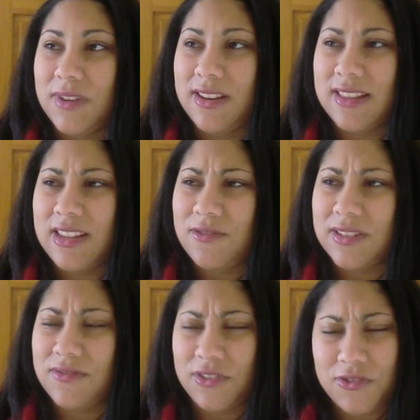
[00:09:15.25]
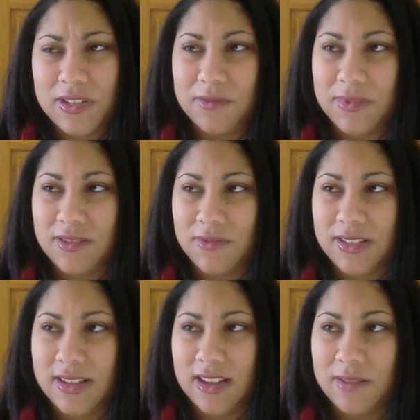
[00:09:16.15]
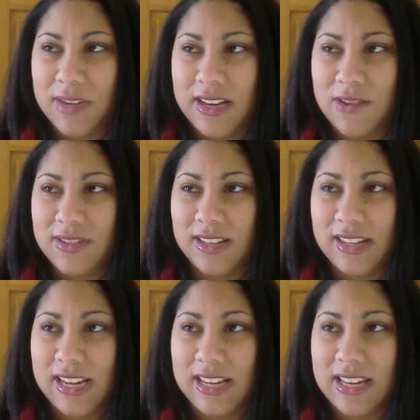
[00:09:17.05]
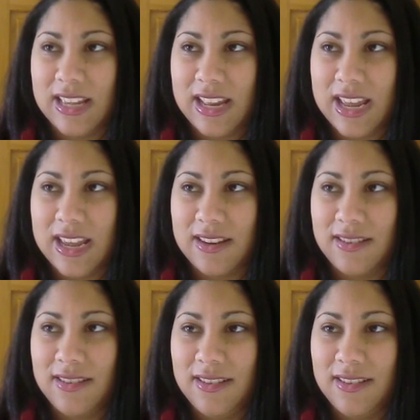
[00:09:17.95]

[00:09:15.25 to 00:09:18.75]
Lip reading: I think it was for Christmas one time, and there was a lady that